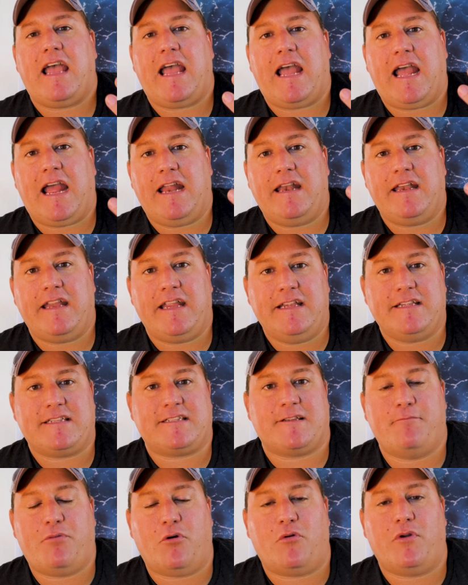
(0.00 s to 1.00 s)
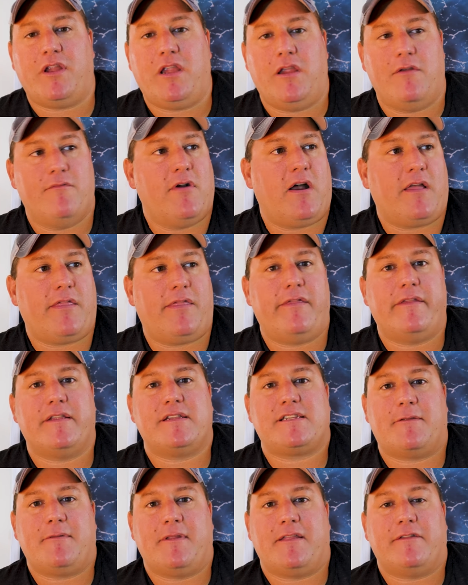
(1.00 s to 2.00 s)
and is supporting you rather
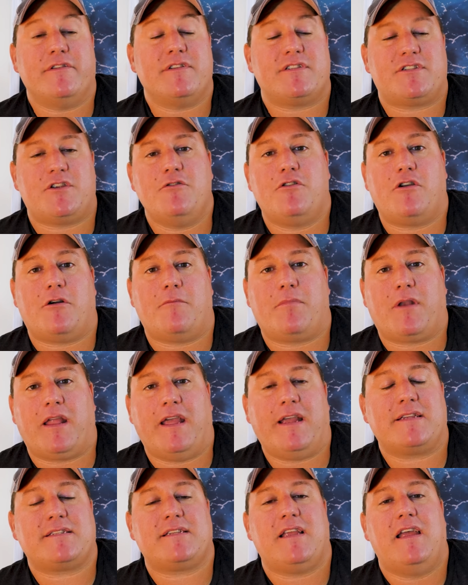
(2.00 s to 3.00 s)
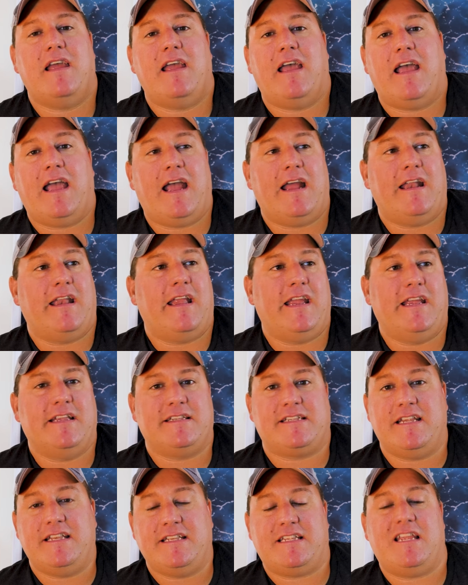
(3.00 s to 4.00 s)
than something that's too complex and
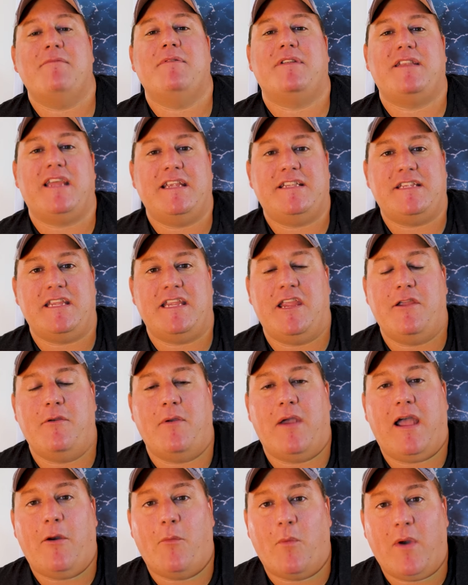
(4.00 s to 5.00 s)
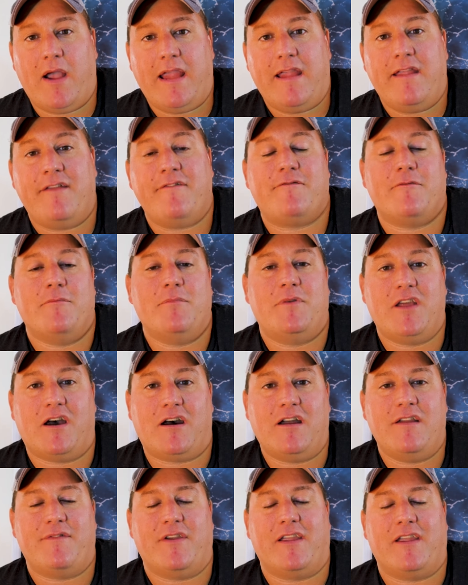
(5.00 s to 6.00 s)
is intimidating you away from
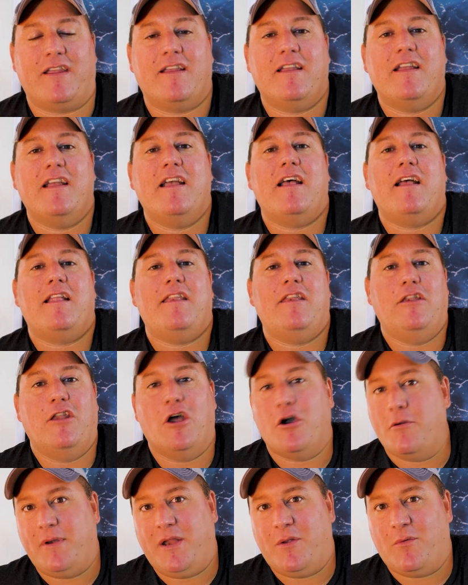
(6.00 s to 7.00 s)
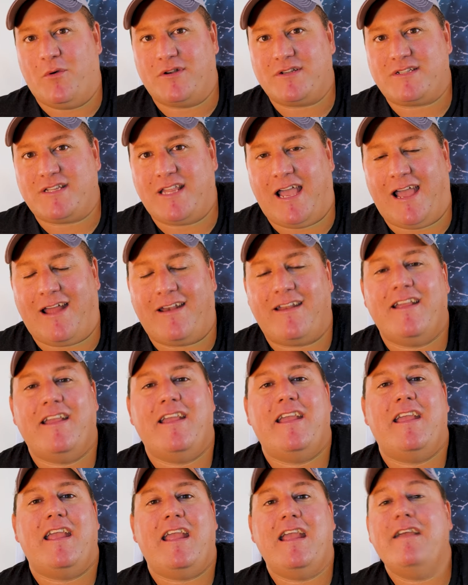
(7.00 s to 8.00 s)
diving. Nobody wants that.
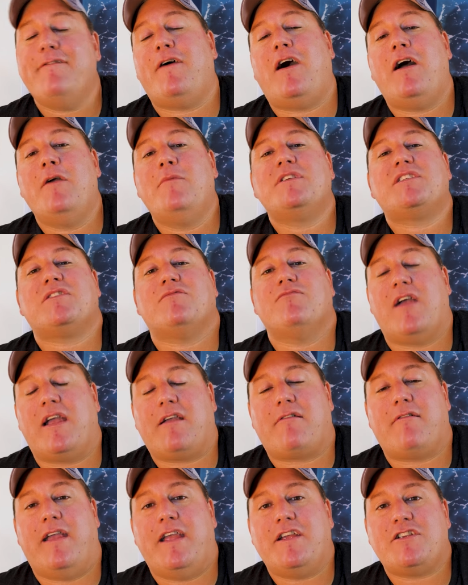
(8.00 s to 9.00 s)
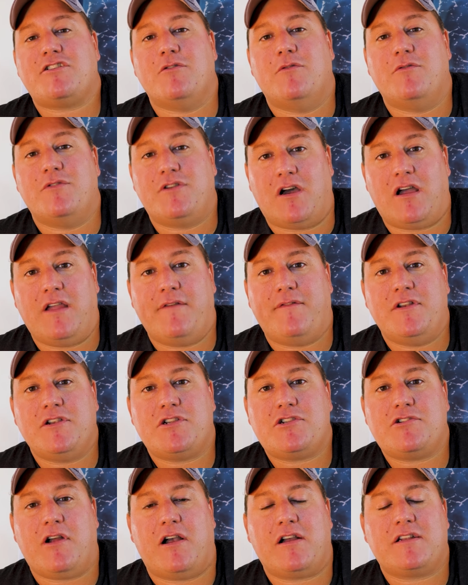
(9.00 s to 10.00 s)
If I was a recreational dive
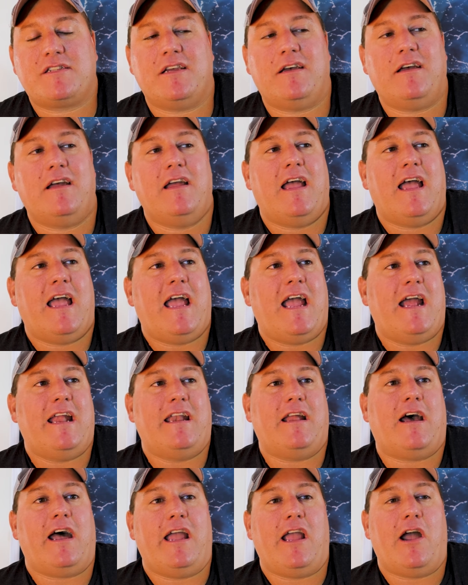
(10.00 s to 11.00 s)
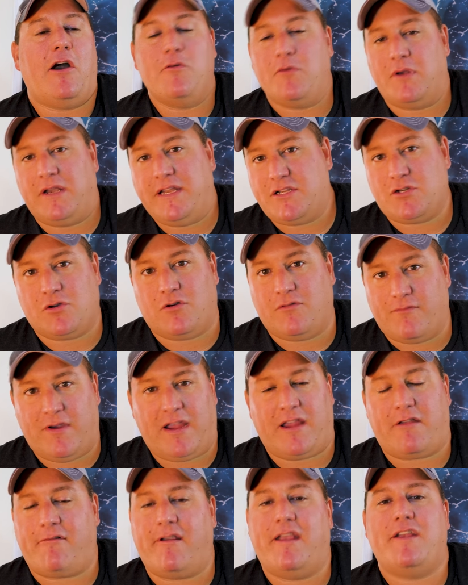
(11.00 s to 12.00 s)
instructor and I only taught
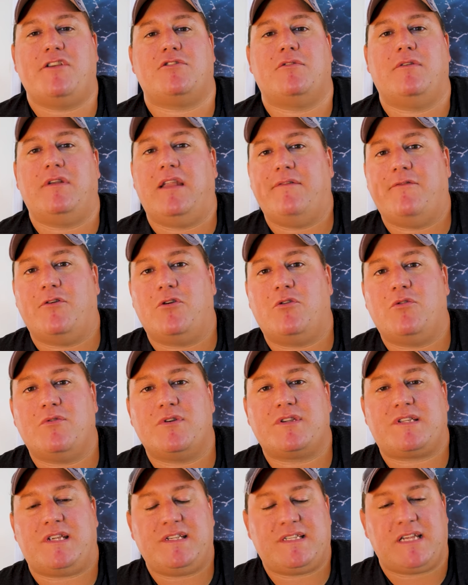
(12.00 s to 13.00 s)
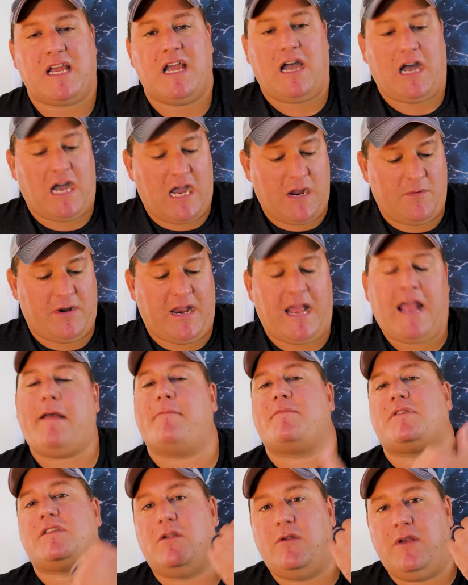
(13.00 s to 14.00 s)
recreational level courses, I would
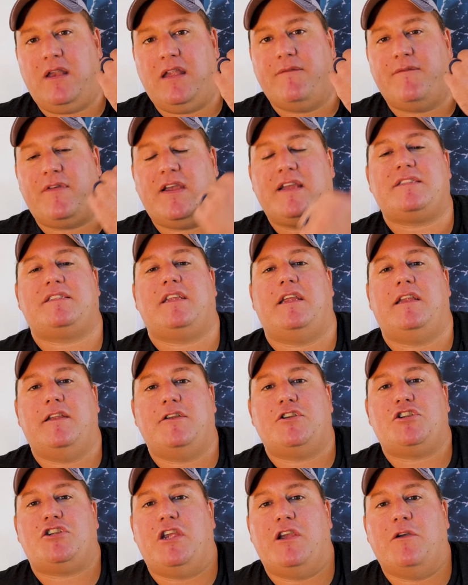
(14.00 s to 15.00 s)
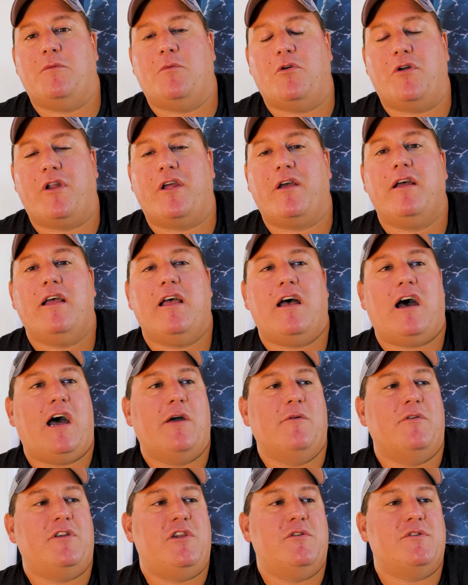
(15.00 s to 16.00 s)
absolutely invest in a Shearwater. I
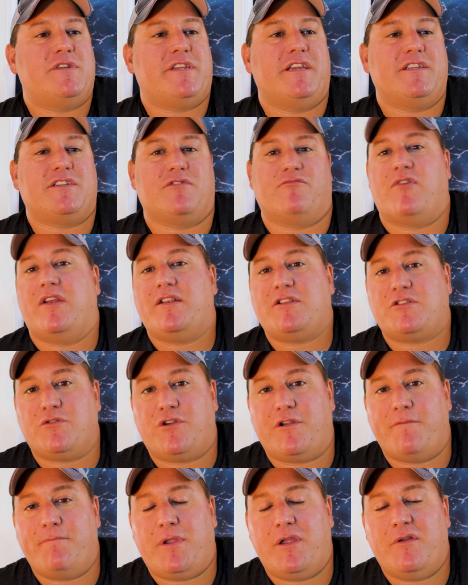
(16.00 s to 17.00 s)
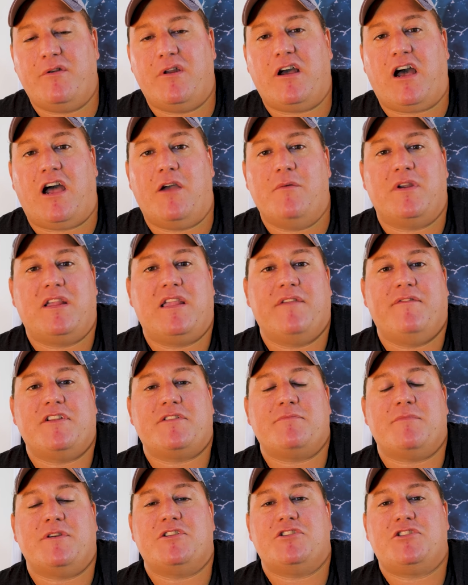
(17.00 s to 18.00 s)
would use it as a rental computer. I would give it
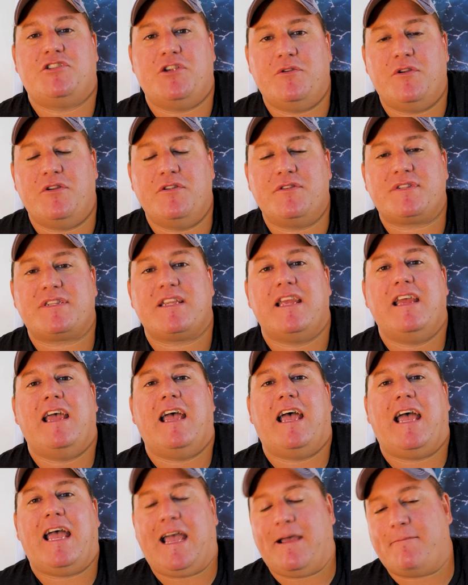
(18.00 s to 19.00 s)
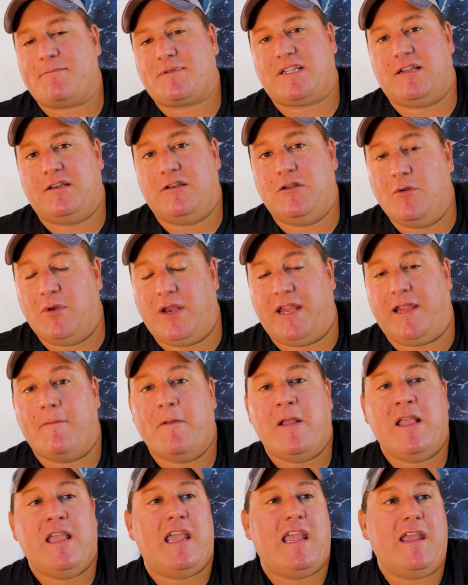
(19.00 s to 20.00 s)
to my students. Absolutely.
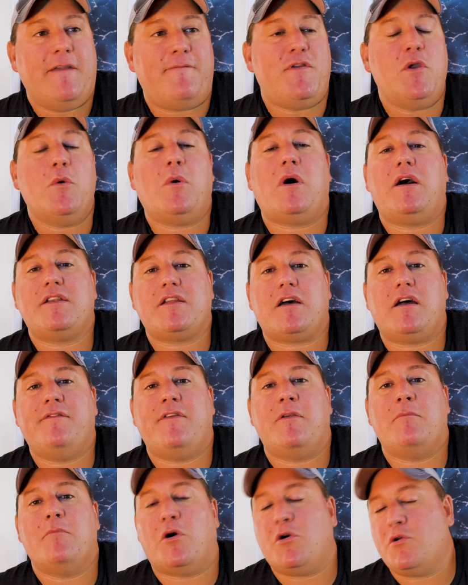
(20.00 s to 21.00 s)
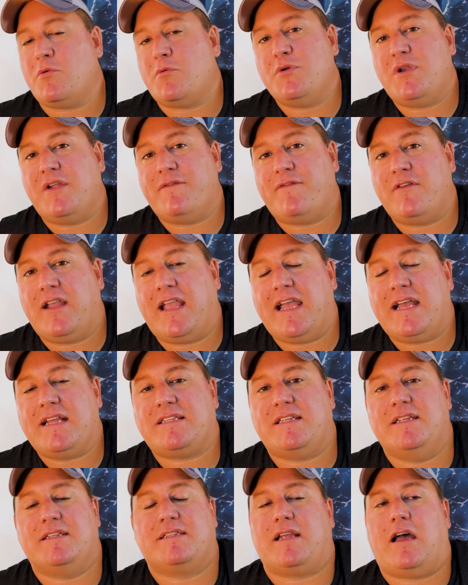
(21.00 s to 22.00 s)
If you are diving multiple different
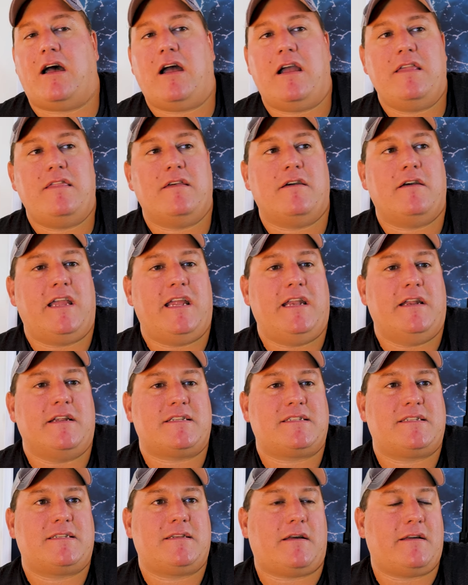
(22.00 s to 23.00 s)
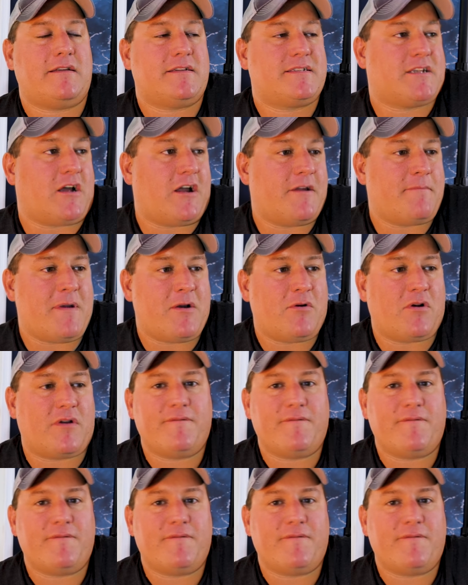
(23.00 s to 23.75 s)
gases, either in a side mount